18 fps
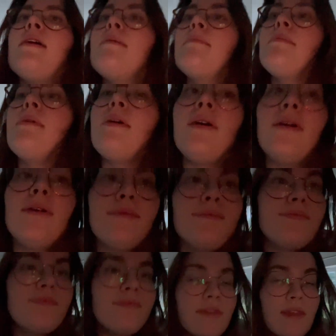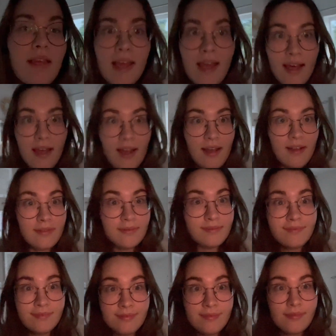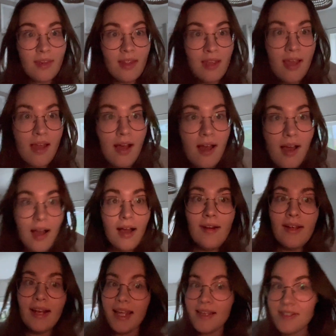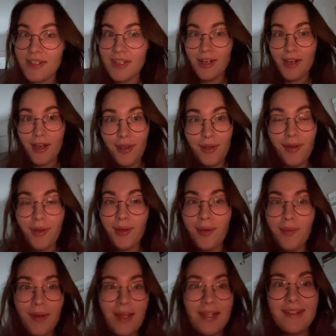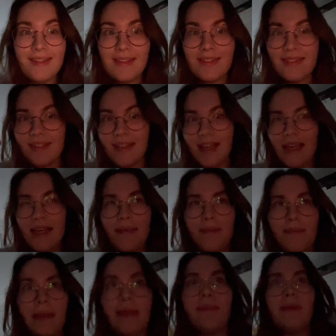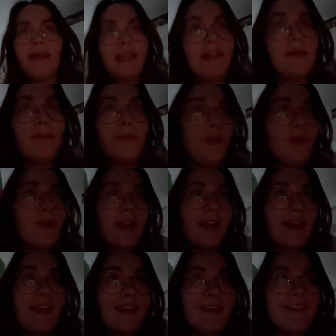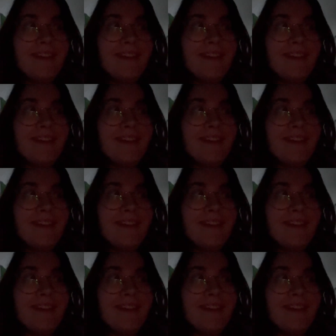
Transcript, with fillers: But yeah, I'll let you know who wins. Maybe in the morning.